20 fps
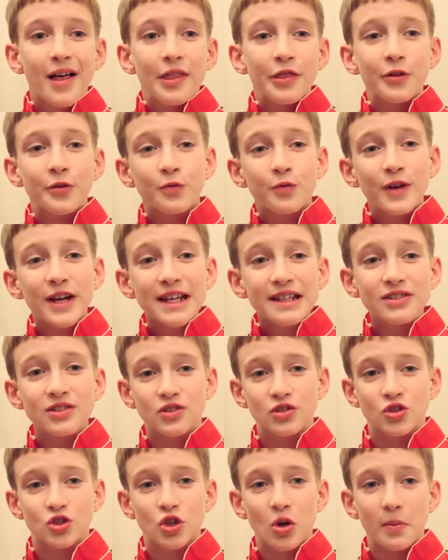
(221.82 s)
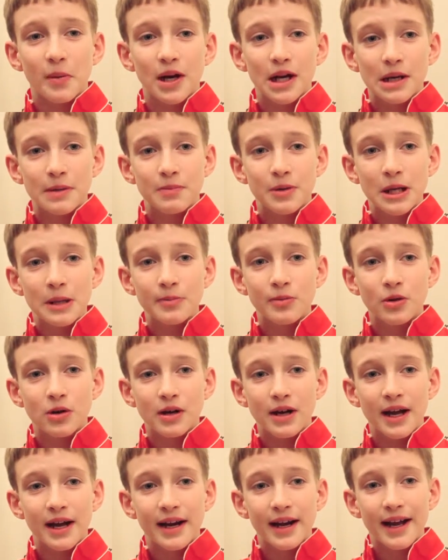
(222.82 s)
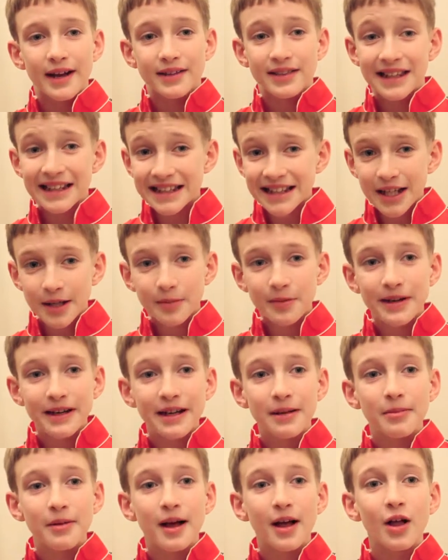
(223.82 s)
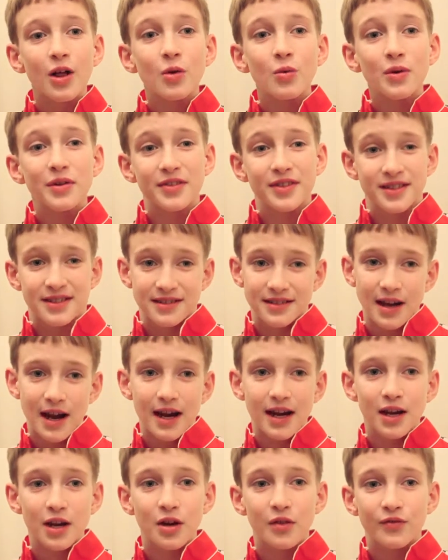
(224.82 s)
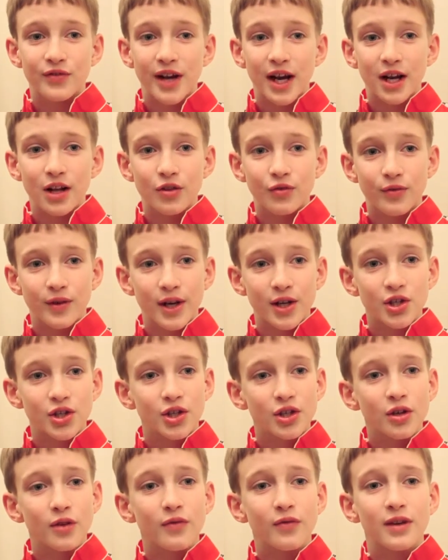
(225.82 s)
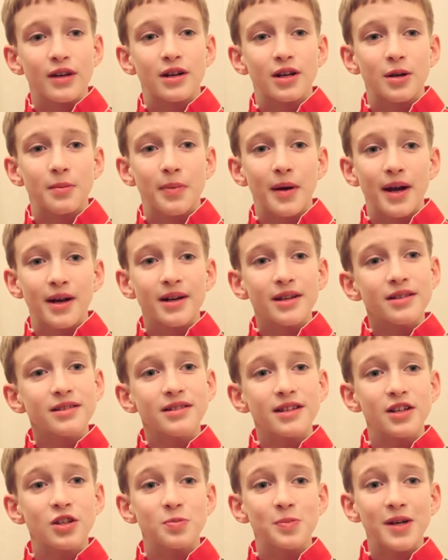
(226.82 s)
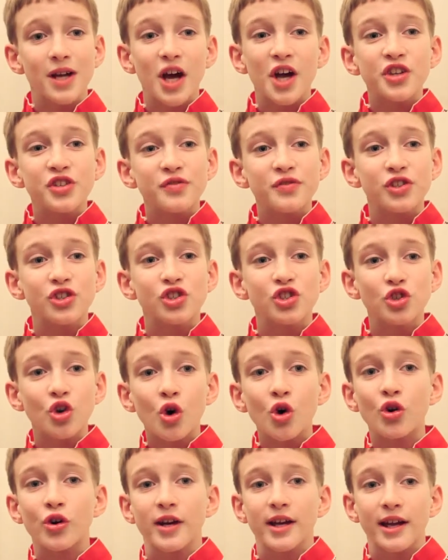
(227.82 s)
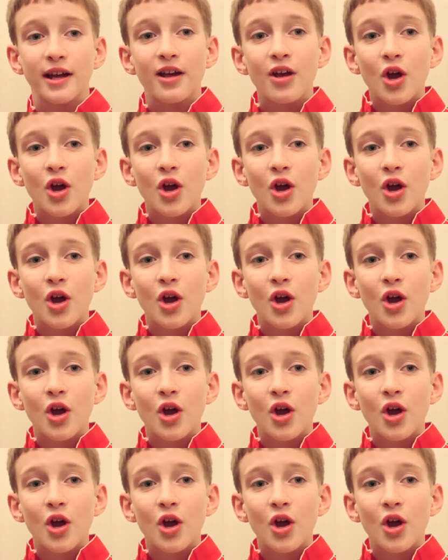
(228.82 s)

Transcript: The reason so many people connect the Liberty Bell with the signing of Declaration of Independence is because of a story